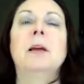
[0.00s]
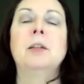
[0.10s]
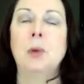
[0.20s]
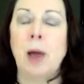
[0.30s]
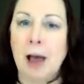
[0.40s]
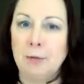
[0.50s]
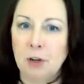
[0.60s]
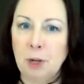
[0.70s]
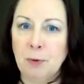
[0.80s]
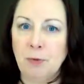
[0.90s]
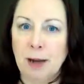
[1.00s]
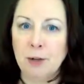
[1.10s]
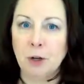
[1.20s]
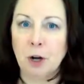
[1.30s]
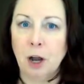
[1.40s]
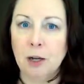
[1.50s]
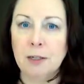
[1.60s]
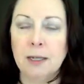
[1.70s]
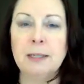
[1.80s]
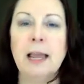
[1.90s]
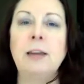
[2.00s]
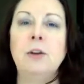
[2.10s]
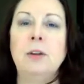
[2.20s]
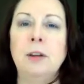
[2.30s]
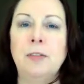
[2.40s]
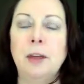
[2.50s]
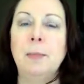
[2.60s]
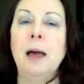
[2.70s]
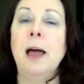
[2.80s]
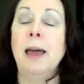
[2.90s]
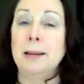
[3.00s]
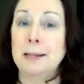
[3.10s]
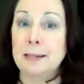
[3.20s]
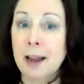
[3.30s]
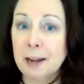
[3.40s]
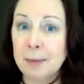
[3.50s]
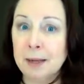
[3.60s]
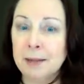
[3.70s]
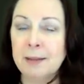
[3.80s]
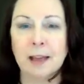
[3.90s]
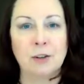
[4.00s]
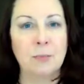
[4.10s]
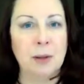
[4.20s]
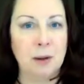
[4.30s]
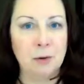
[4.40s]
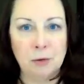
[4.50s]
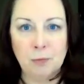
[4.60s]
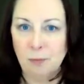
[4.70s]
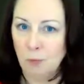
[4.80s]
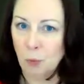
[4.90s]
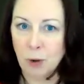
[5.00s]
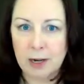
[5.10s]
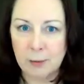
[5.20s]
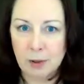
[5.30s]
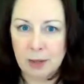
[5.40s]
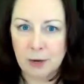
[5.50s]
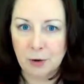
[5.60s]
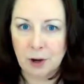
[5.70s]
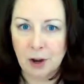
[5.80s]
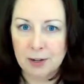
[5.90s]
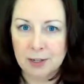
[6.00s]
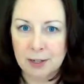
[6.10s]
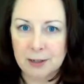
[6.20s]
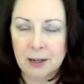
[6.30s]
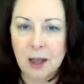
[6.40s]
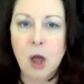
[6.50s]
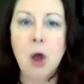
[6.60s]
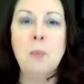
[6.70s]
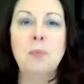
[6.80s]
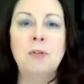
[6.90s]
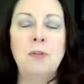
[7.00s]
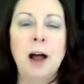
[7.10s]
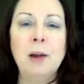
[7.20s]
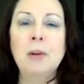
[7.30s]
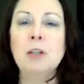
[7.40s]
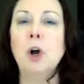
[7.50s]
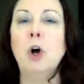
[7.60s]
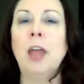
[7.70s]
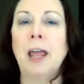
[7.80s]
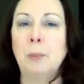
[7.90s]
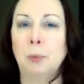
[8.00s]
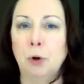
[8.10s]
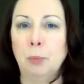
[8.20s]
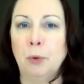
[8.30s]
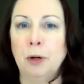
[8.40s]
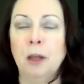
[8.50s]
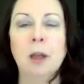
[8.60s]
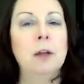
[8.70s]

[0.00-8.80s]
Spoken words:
So after you provide your content and you give them an assignment that should be written within your content, provide what's called a rubric.